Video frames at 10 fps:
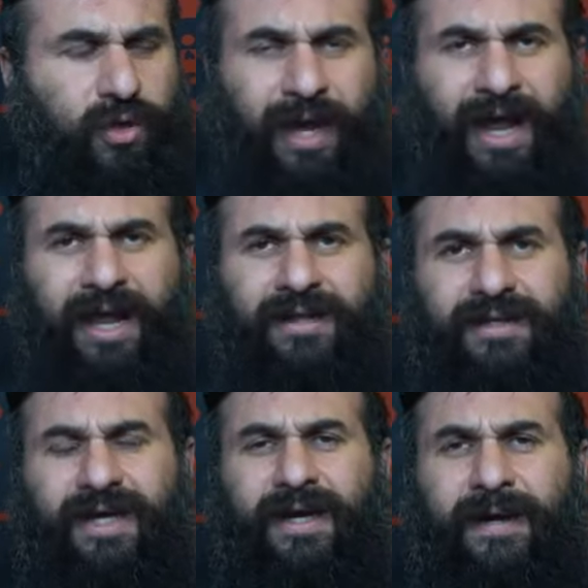And,
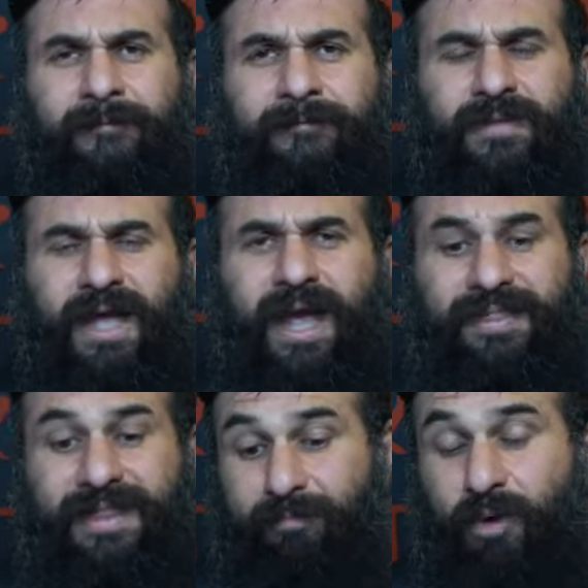uh, and
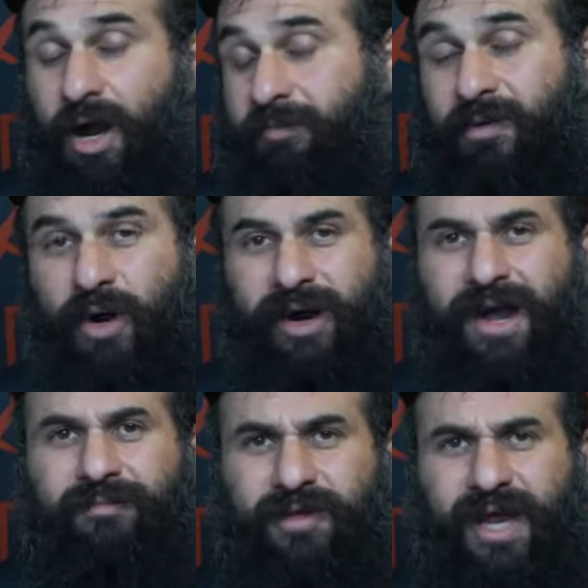that brought me where I
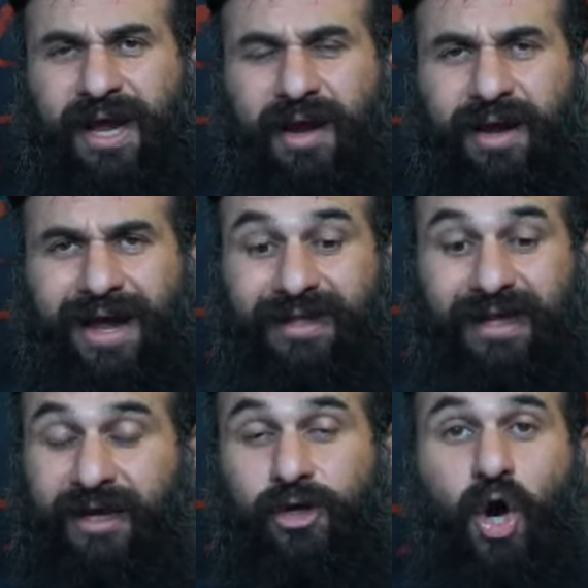am today. I, I
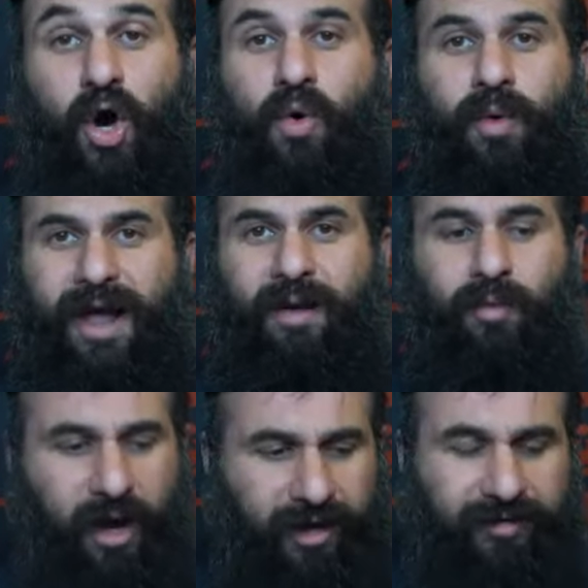didn't know what I
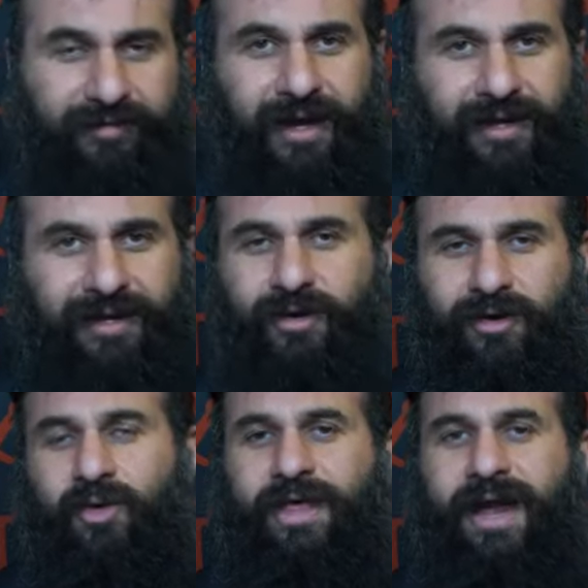wanted. I didn't
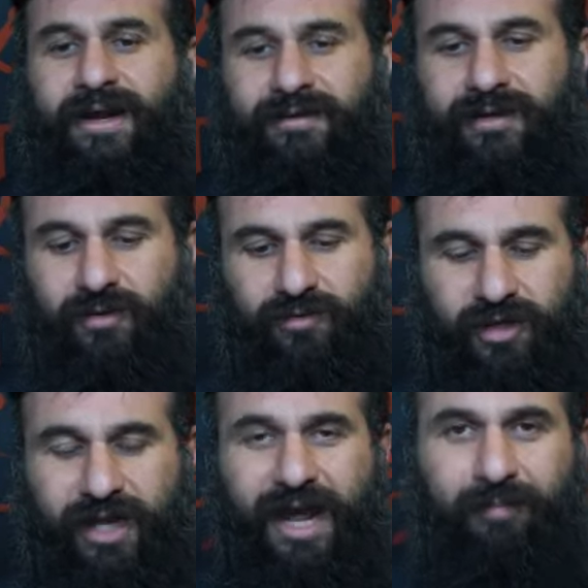know that, you know,
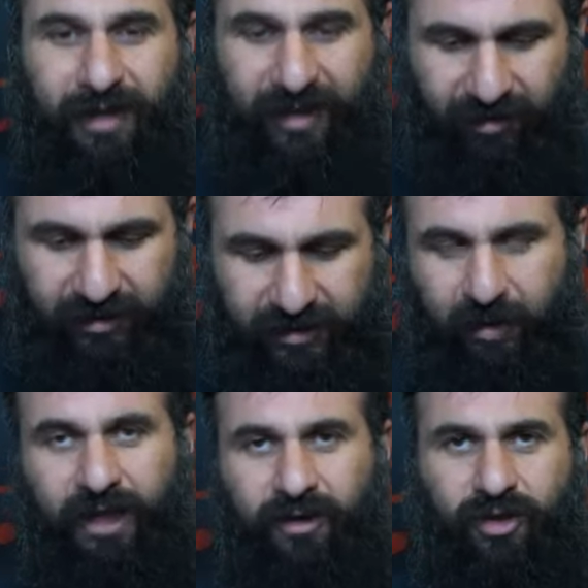today I'll be here
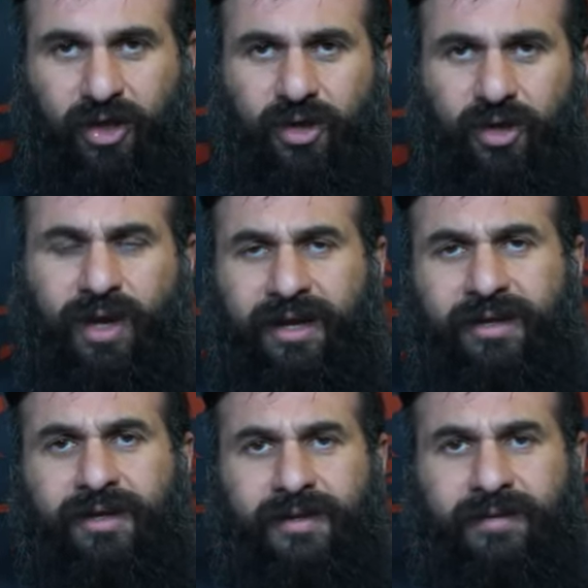speaking to you and
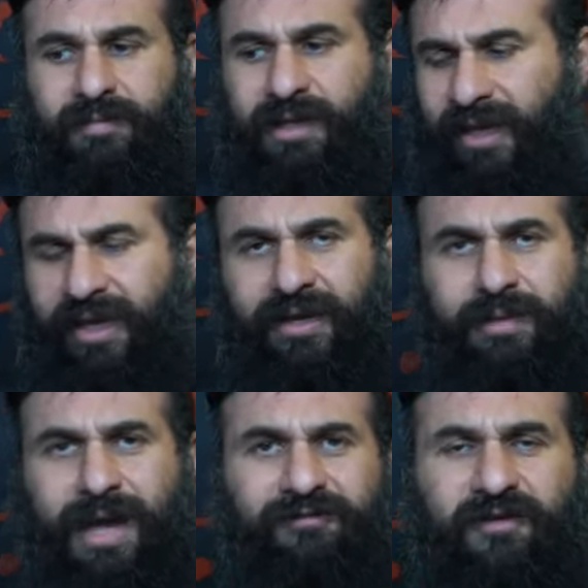be leading
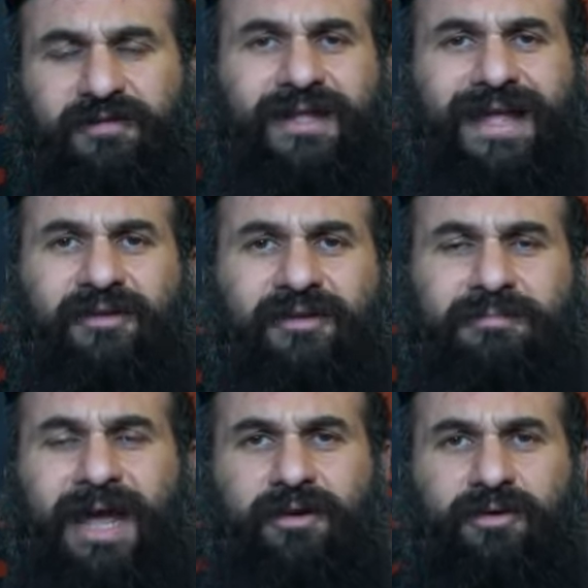about fifty thousand
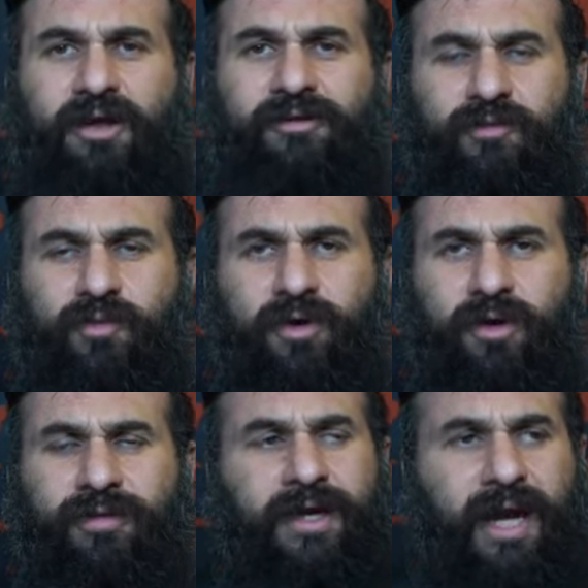men across the
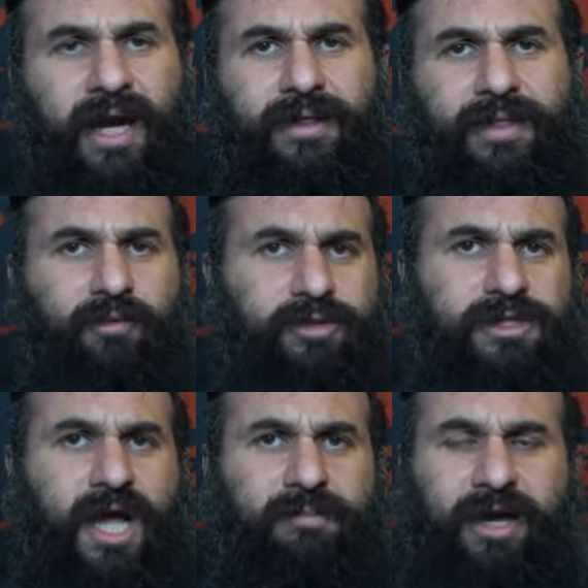world. Uh, that was
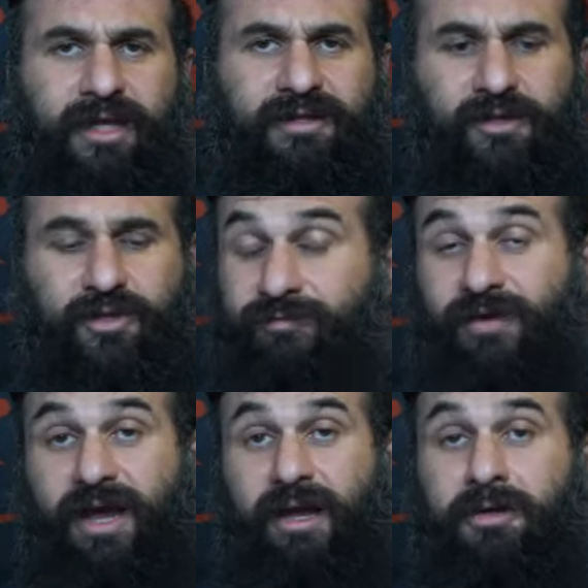not my intention. In
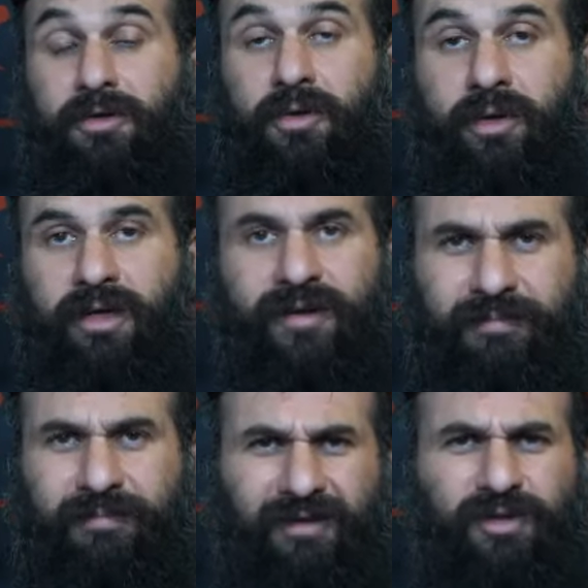fact, I didn't know anything
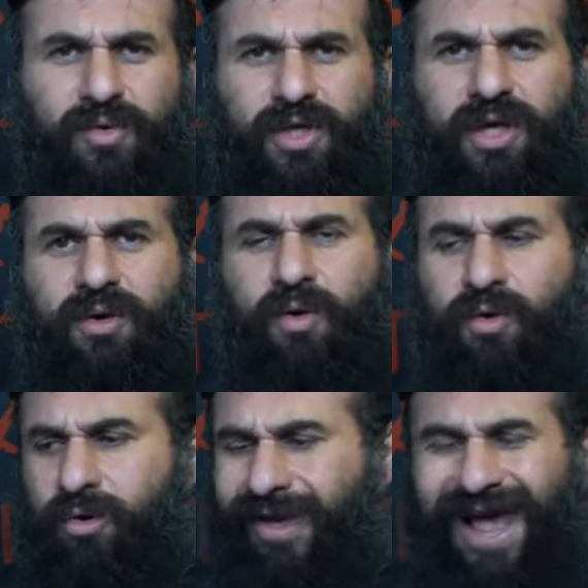about coaching
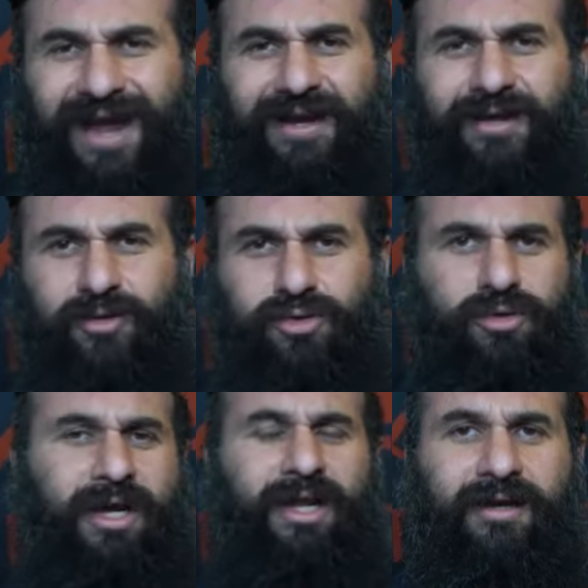or guiding or
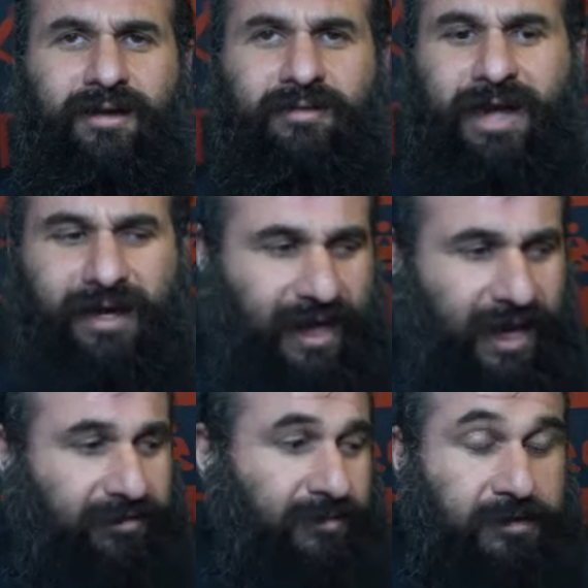training another man yet.